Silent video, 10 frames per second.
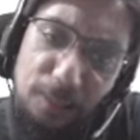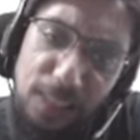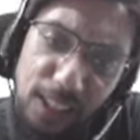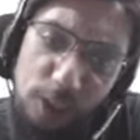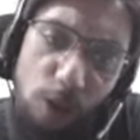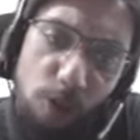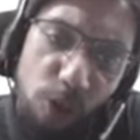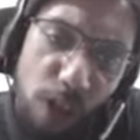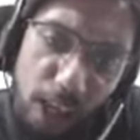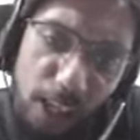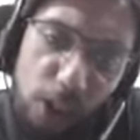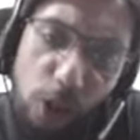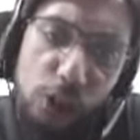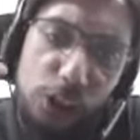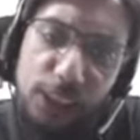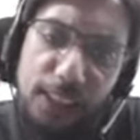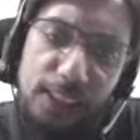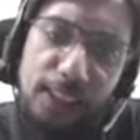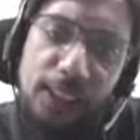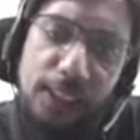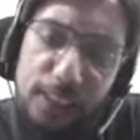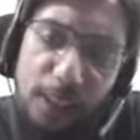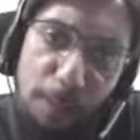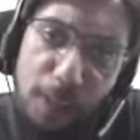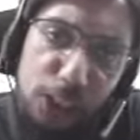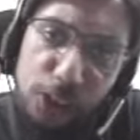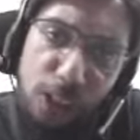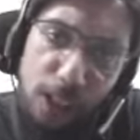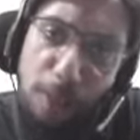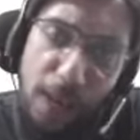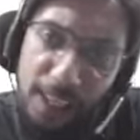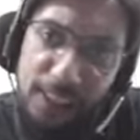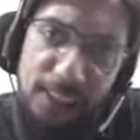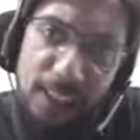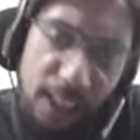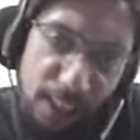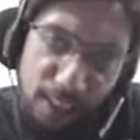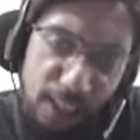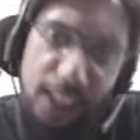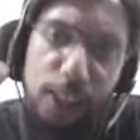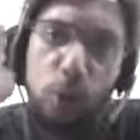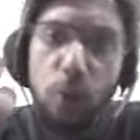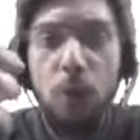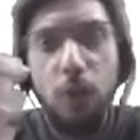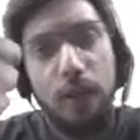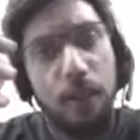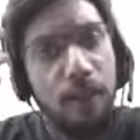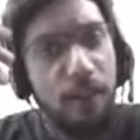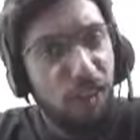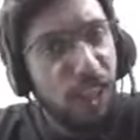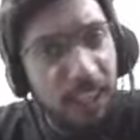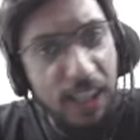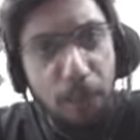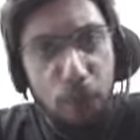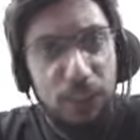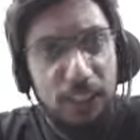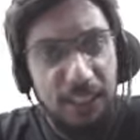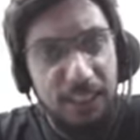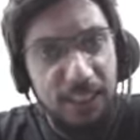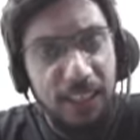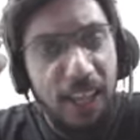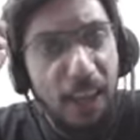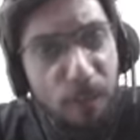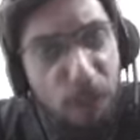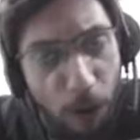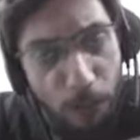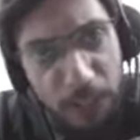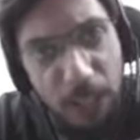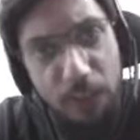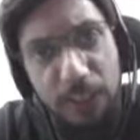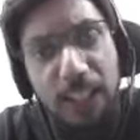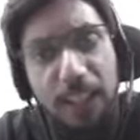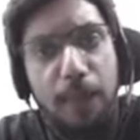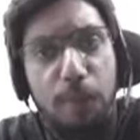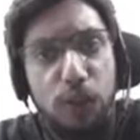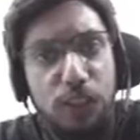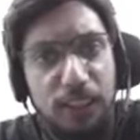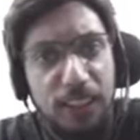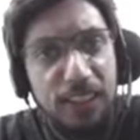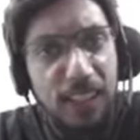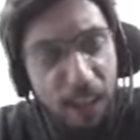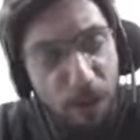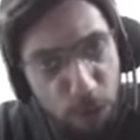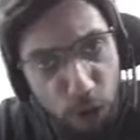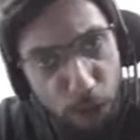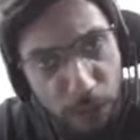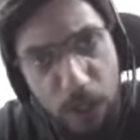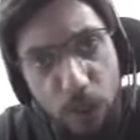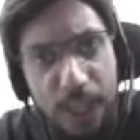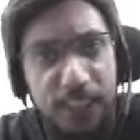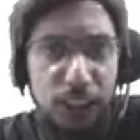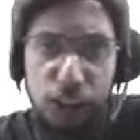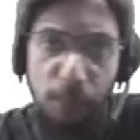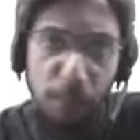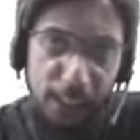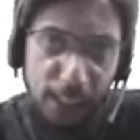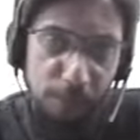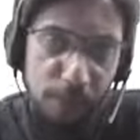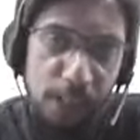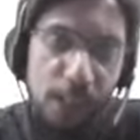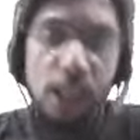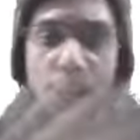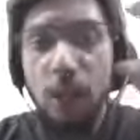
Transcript: sense of unconscious subcultural bias running through our thinking processes, informing our thinking processes, informing our decision making. Now